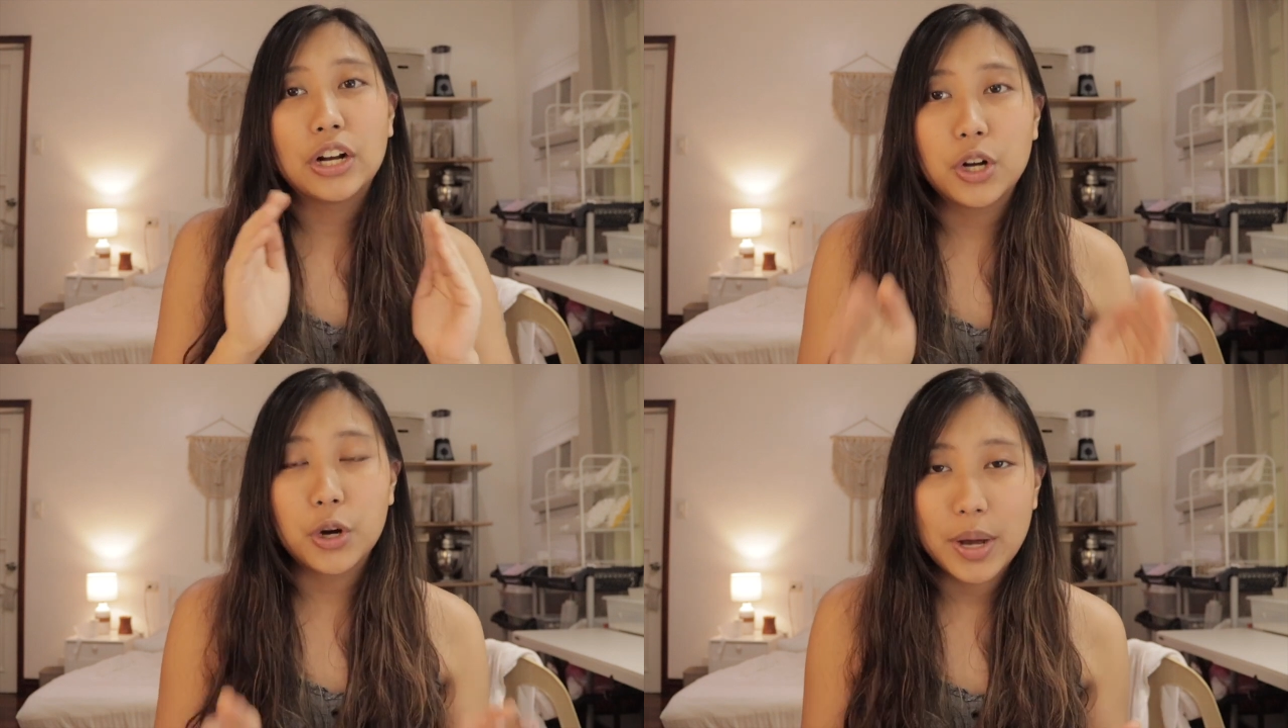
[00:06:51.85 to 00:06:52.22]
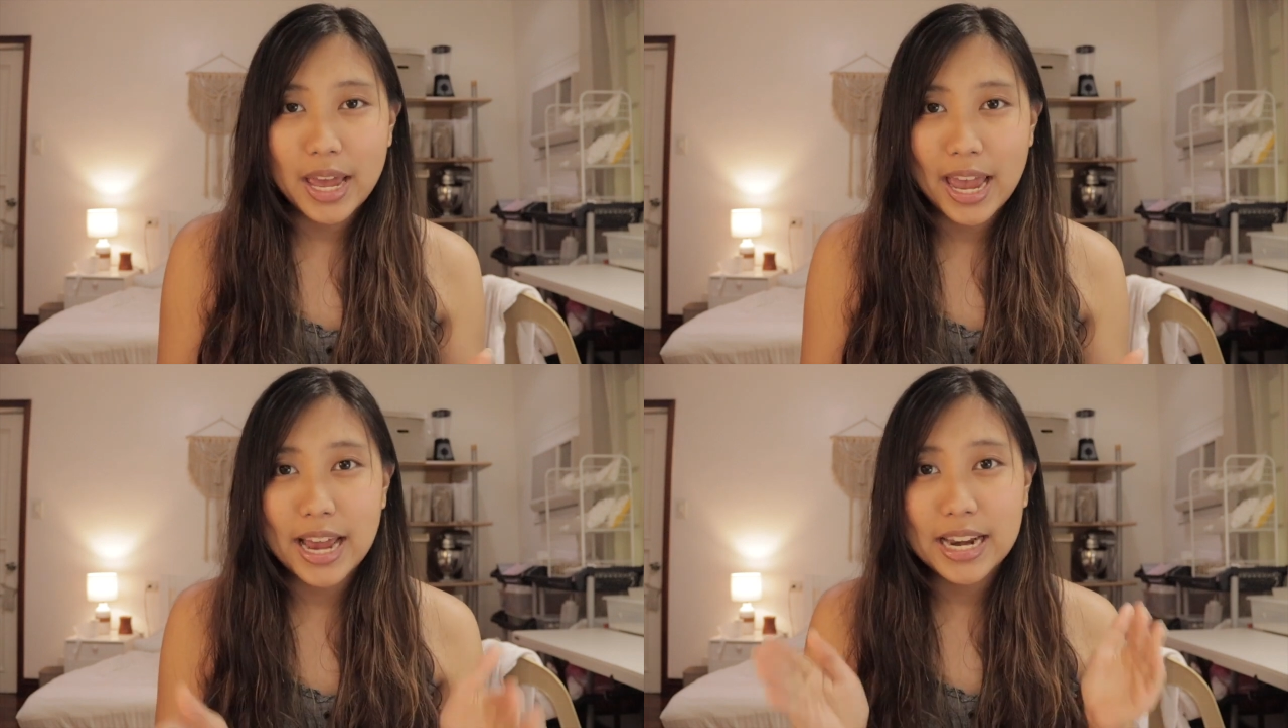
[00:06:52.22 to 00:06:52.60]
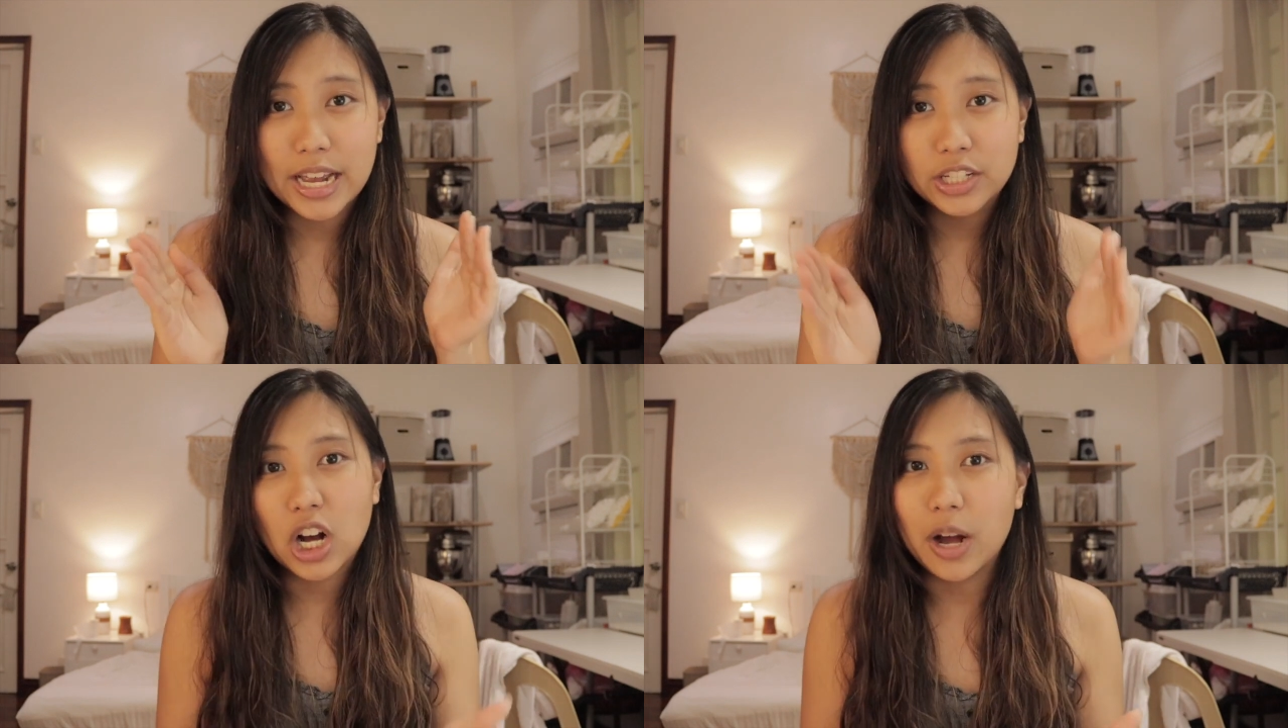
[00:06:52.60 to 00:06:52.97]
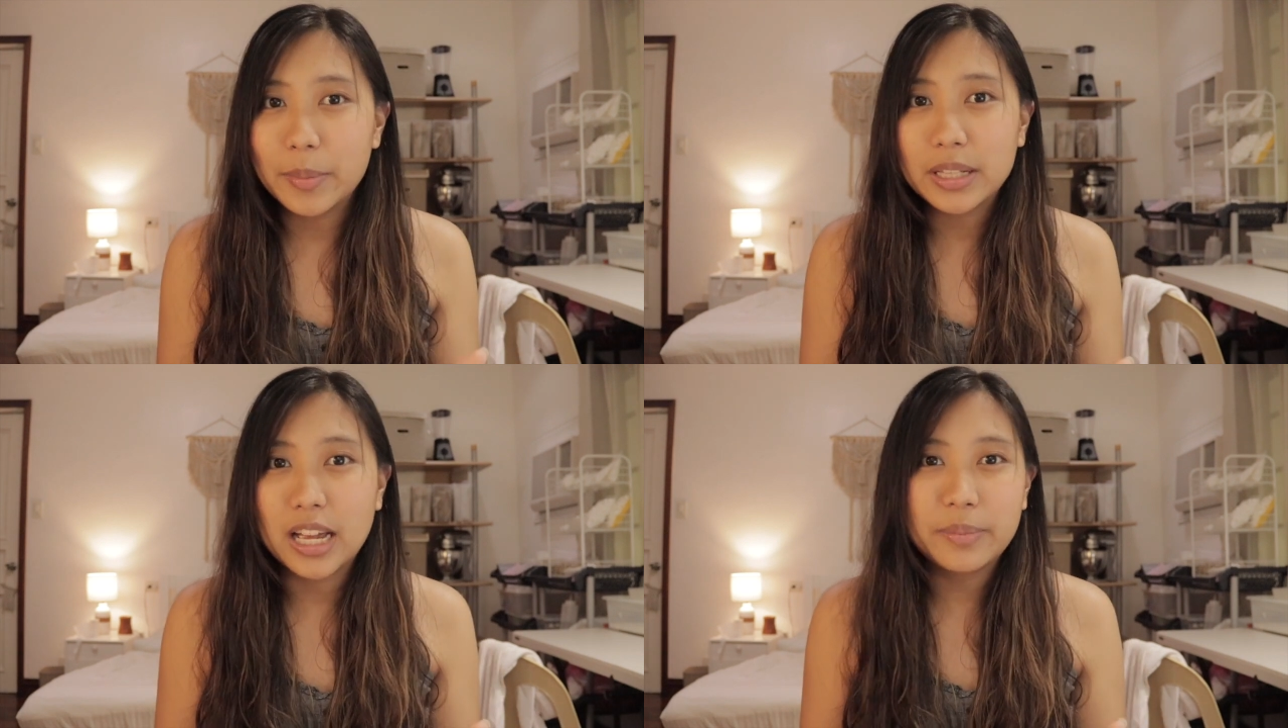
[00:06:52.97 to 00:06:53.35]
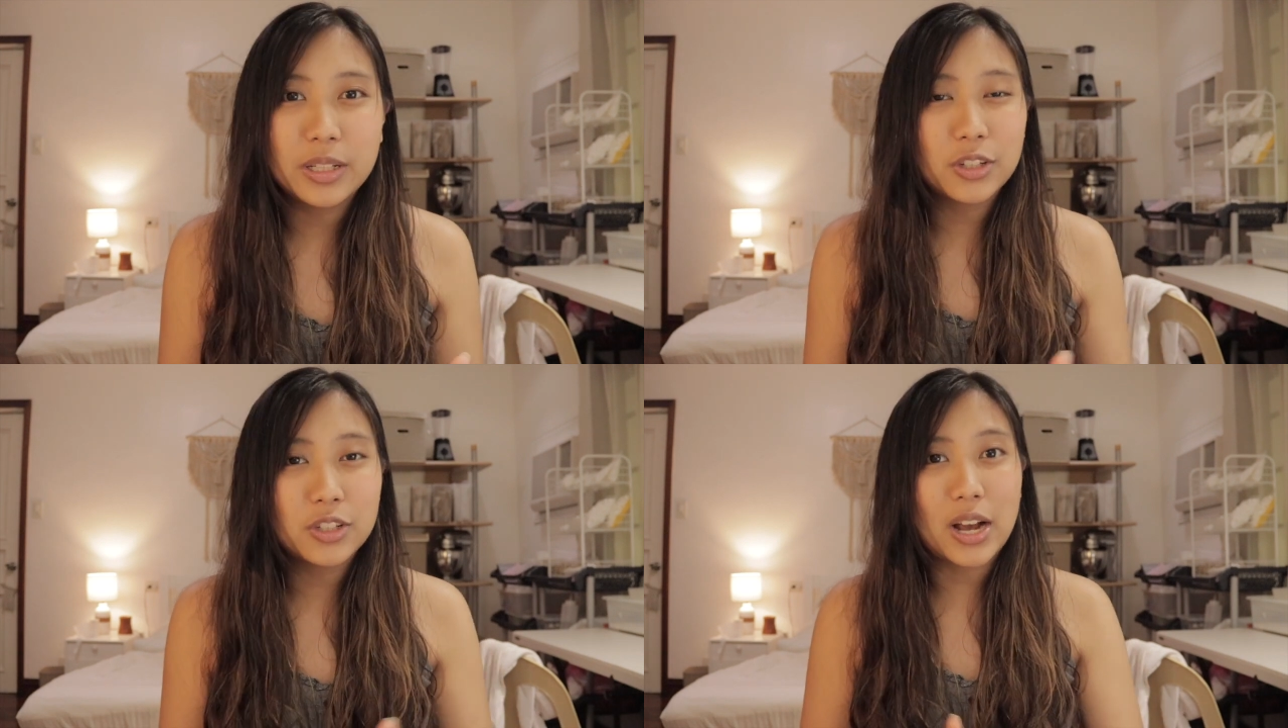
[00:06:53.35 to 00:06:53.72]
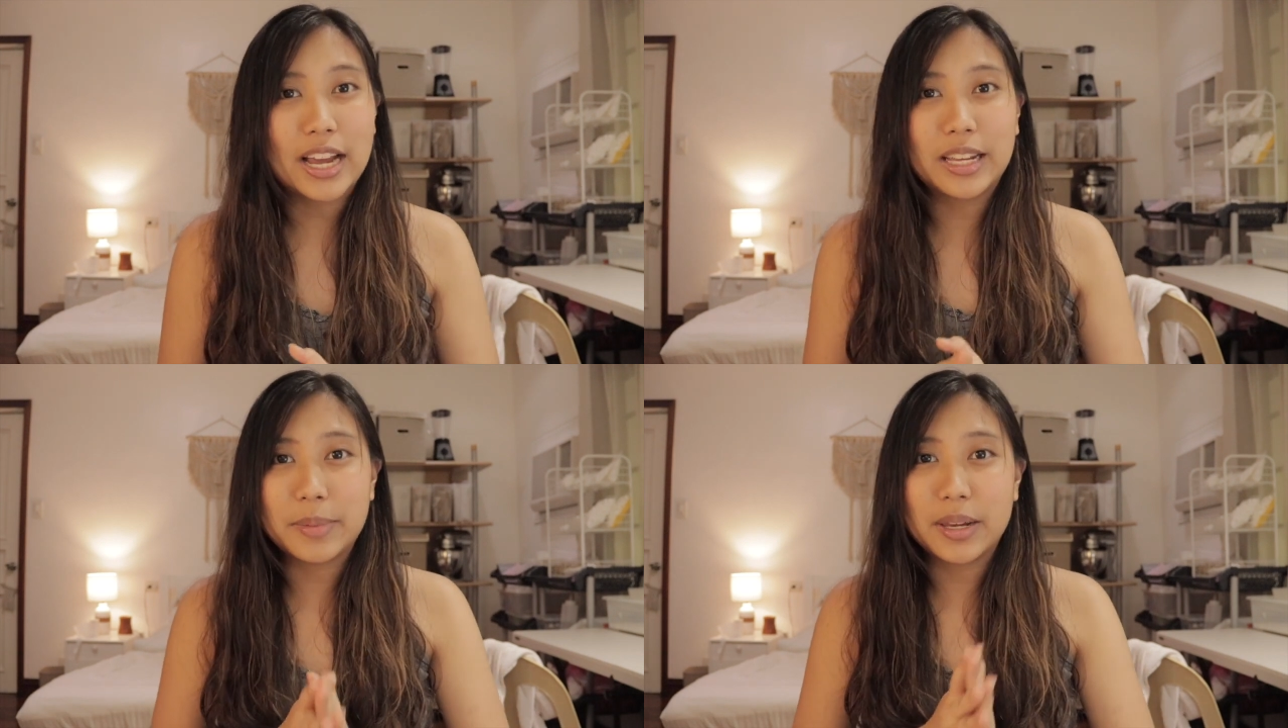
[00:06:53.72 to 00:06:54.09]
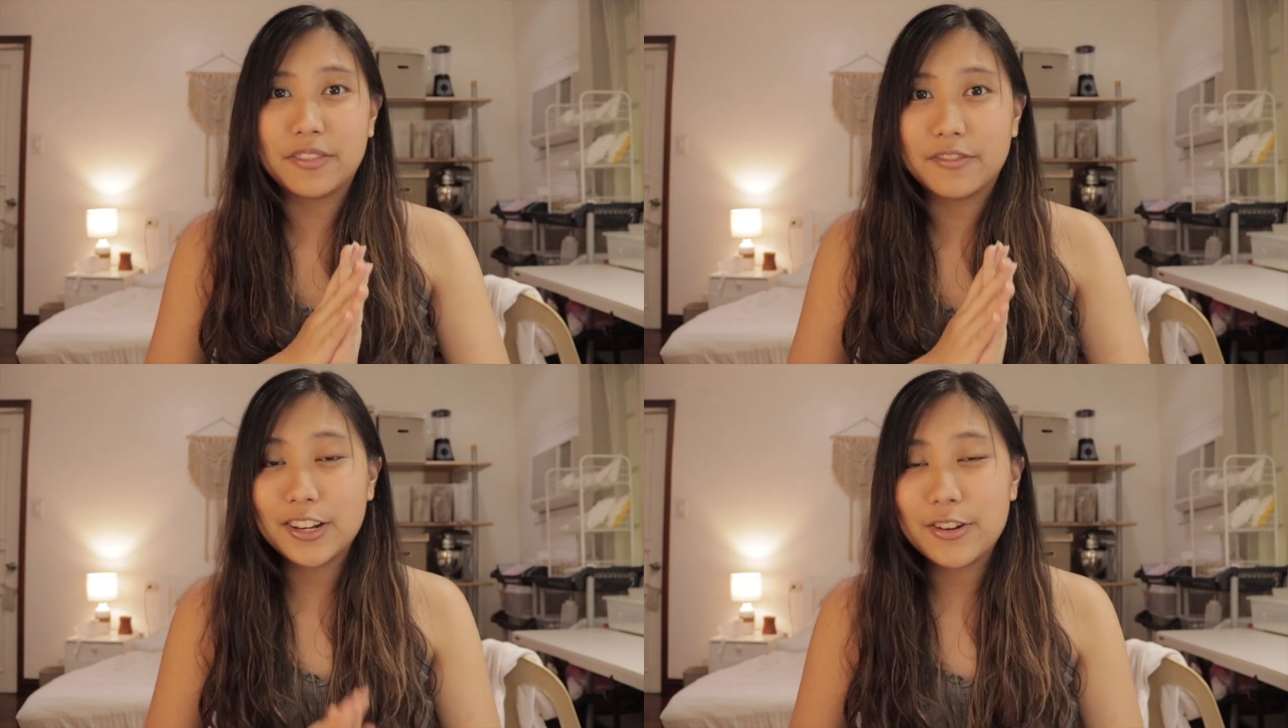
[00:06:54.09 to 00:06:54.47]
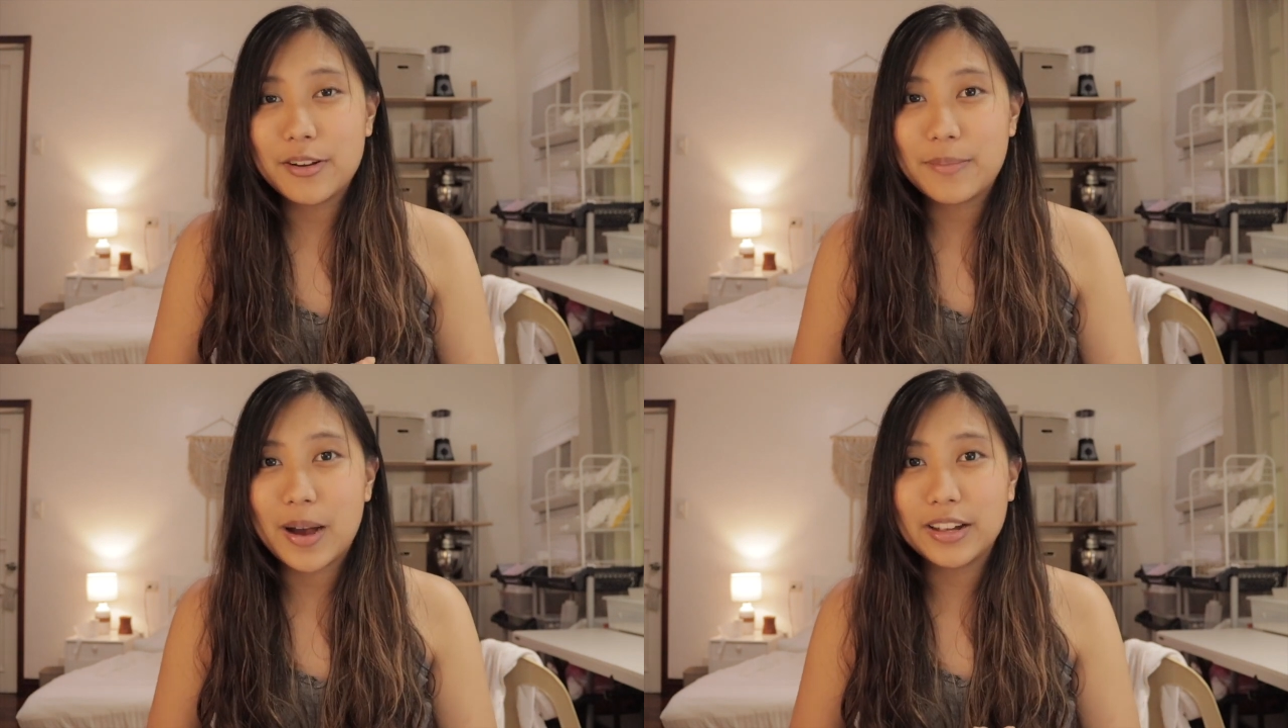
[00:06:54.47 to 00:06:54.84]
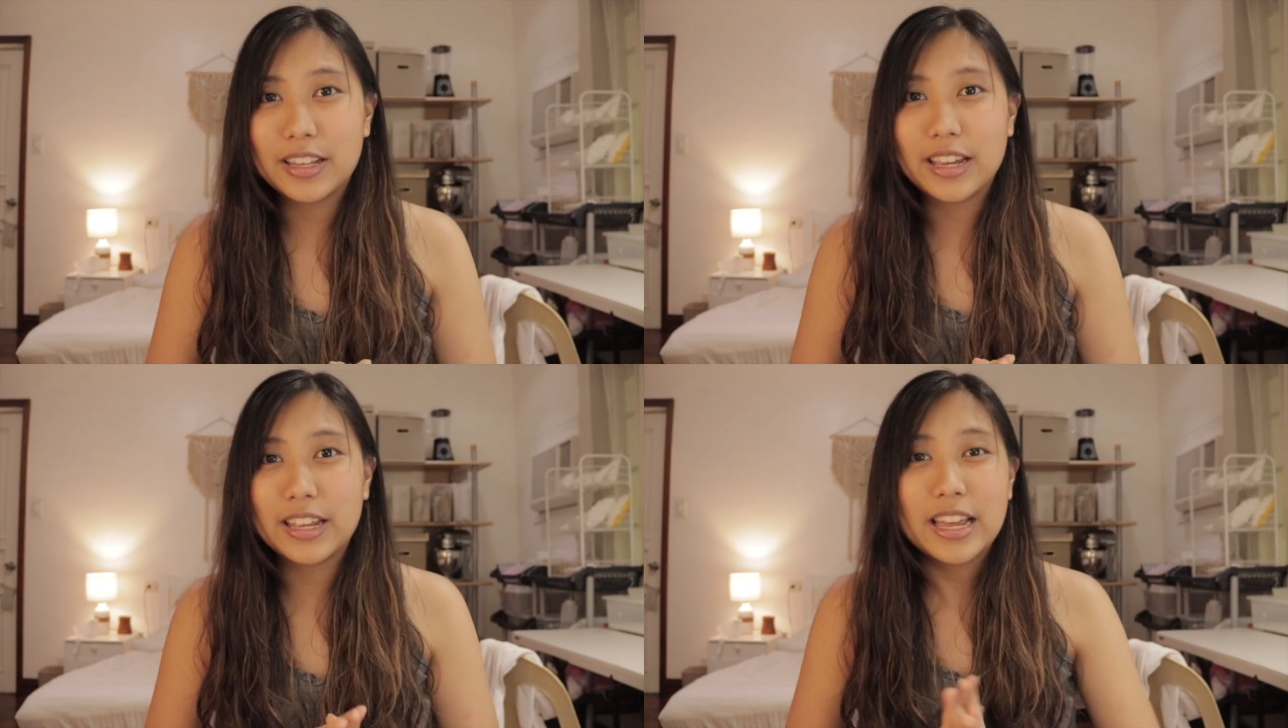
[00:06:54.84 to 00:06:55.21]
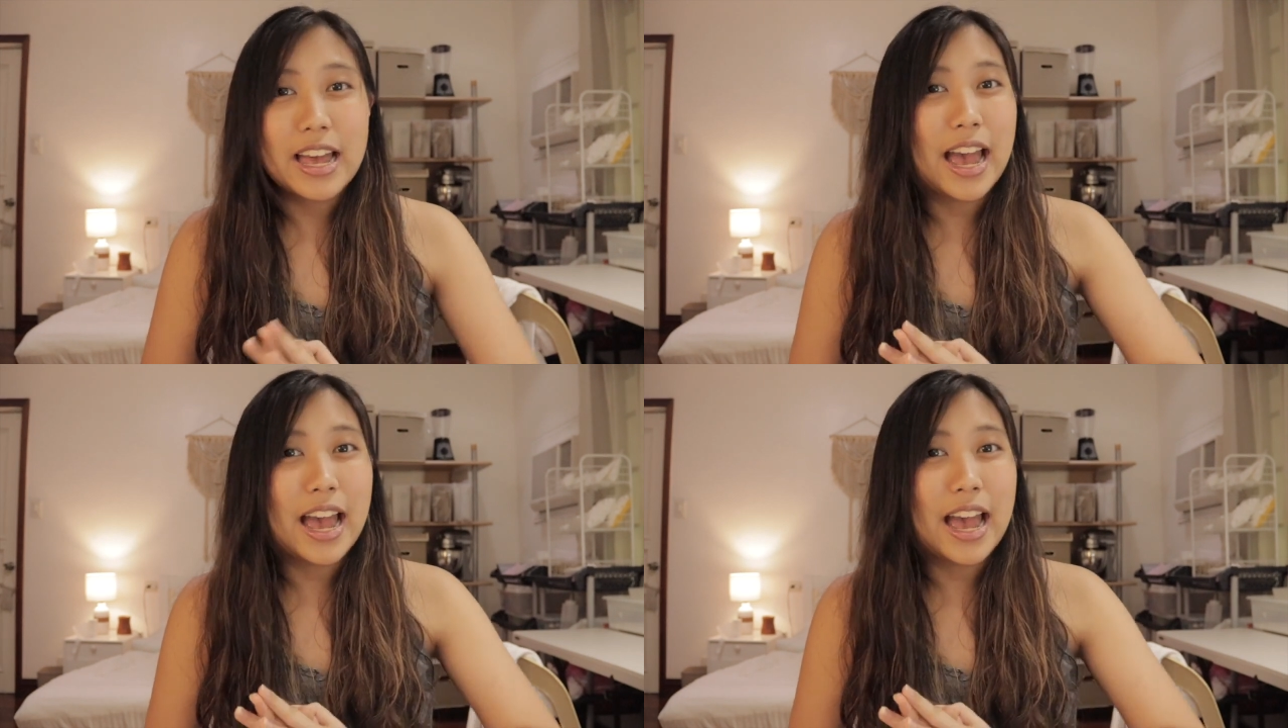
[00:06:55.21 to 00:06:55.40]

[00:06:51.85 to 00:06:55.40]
go ahead and comment down below so I can make a video about it.